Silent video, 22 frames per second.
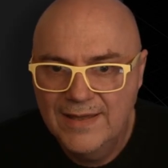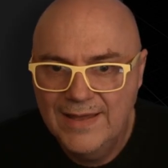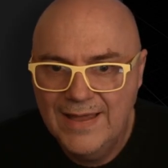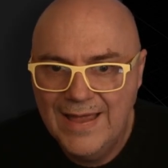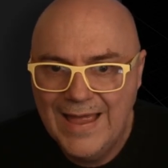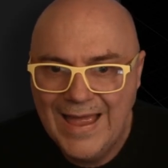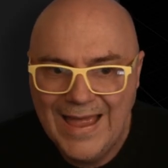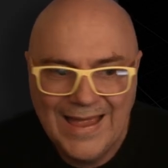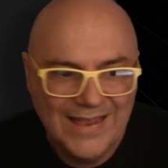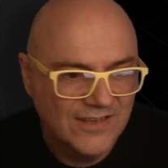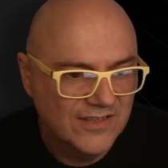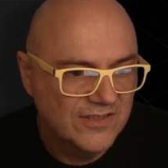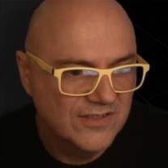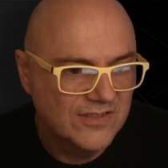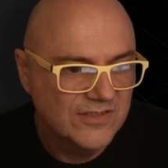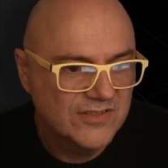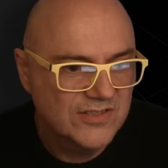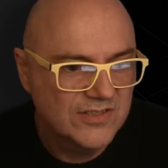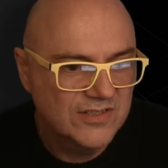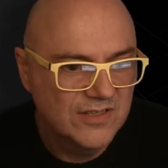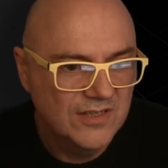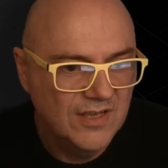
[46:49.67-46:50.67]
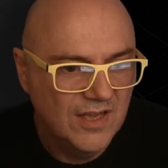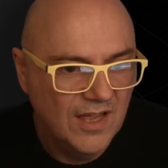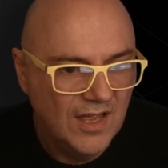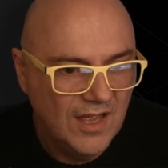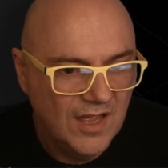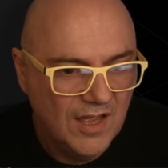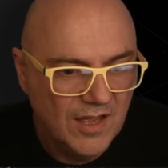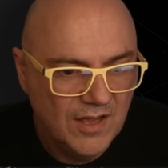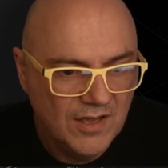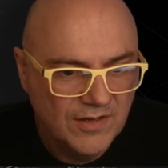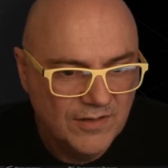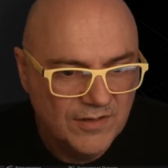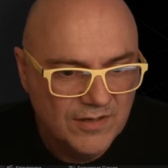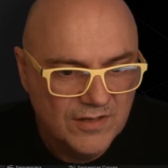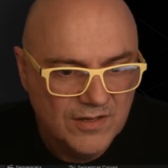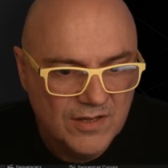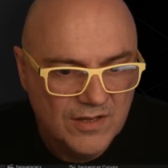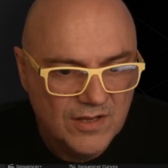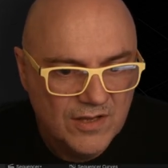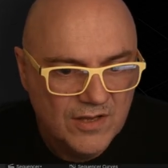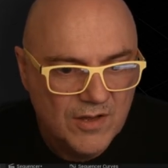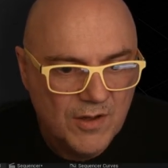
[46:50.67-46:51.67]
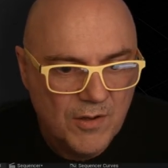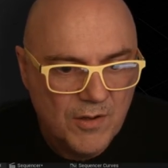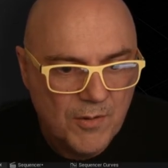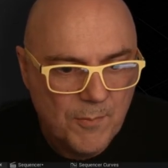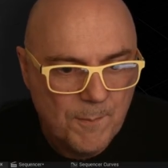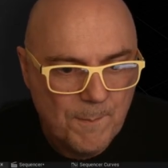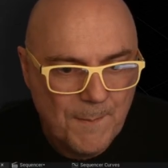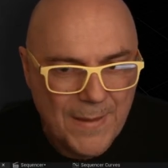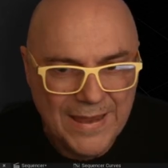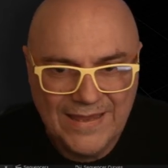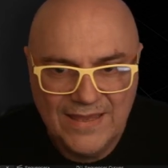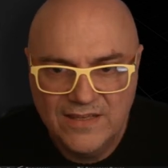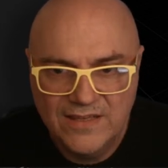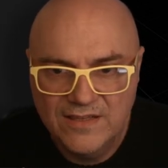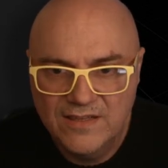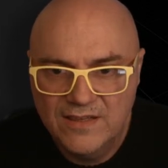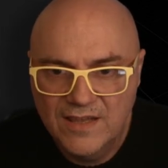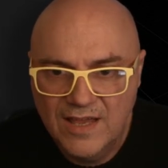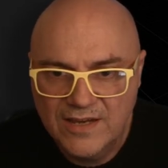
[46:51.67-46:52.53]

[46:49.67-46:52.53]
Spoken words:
and make it like